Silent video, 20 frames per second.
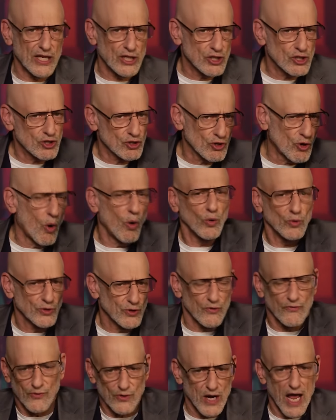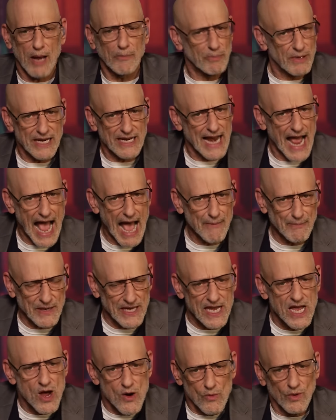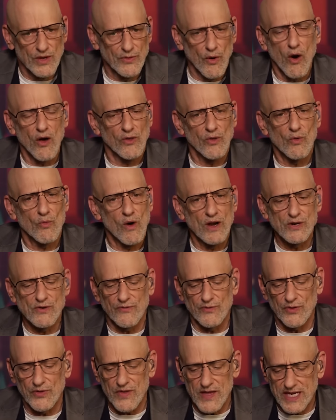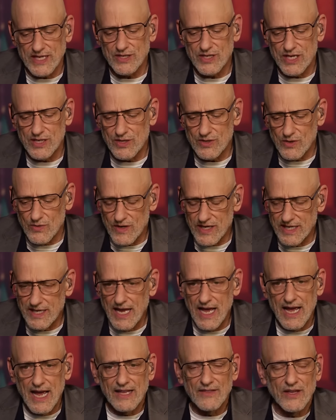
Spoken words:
They scold you for not being happy with all the wonderful things he's doing.